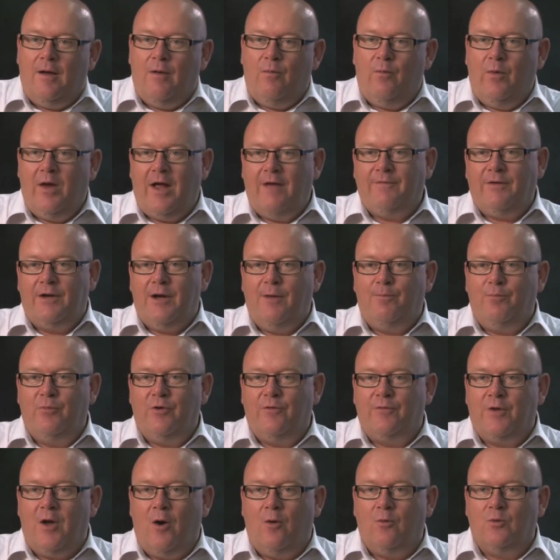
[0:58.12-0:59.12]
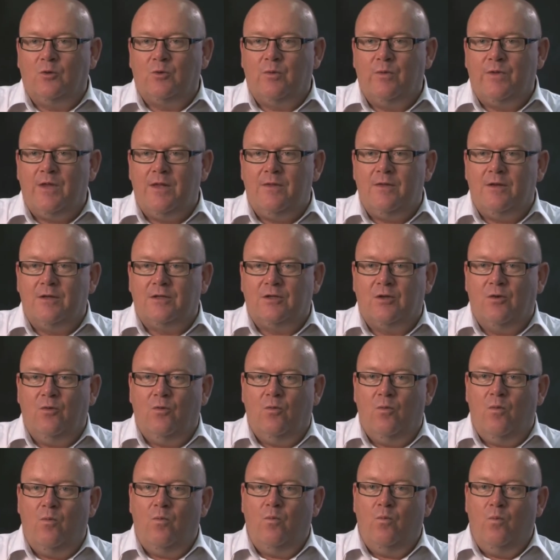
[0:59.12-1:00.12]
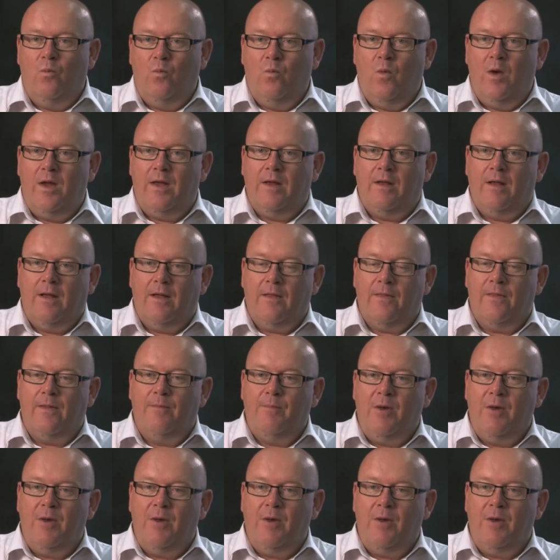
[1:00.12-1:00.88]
We have a number of goals within the school. At the